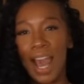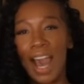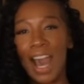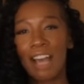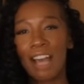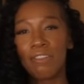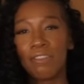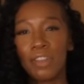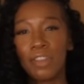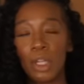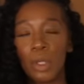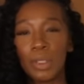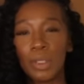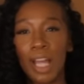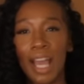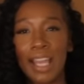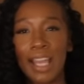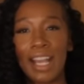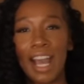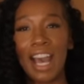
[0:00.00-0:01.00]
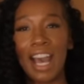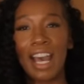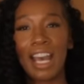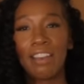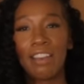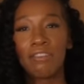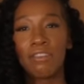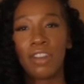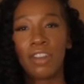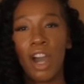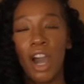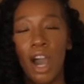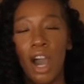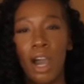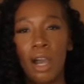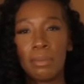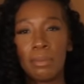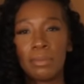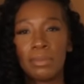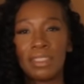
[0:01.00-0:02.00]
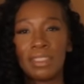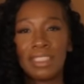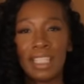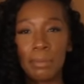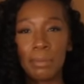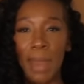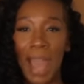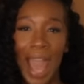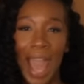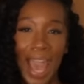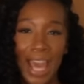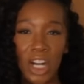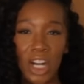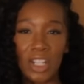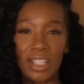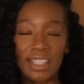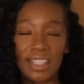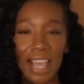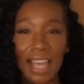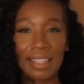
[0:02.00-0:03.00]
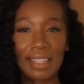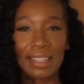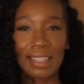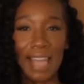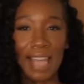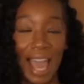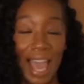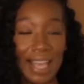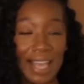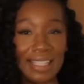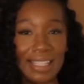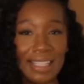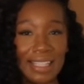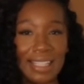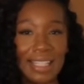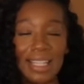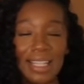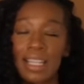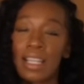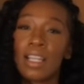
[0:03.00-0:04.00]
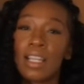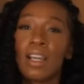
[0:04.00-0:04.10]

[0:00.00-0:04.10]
I feel like I've did patterns last